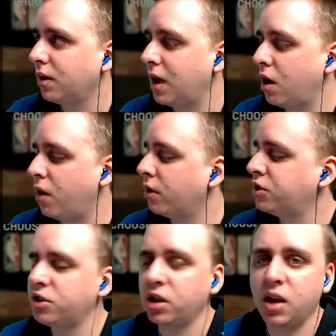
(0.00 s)
I don't know, there's
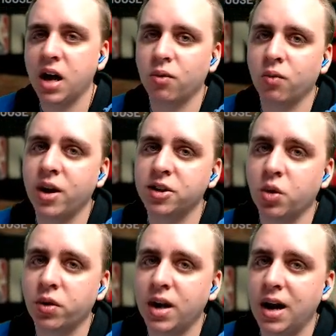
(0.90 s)
just a lot of risk
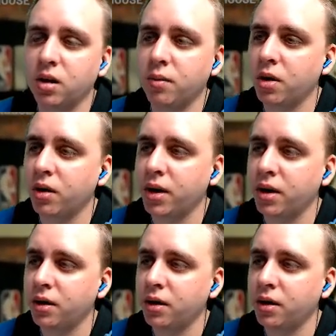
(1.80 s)
with Kyler Murray.